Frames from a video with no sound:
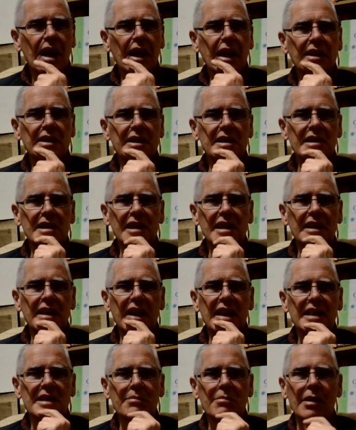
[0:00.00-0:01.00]
Auntie Selena
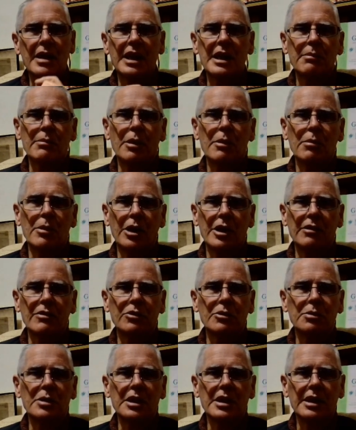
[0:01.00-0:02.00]
hasn't made up my mind
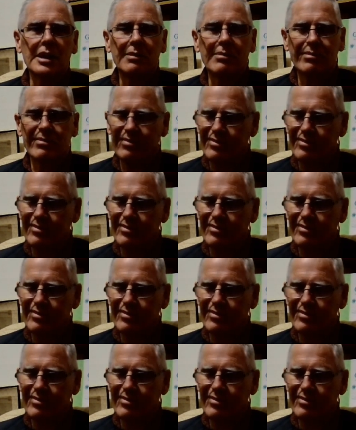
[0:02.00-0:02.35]
for me yet.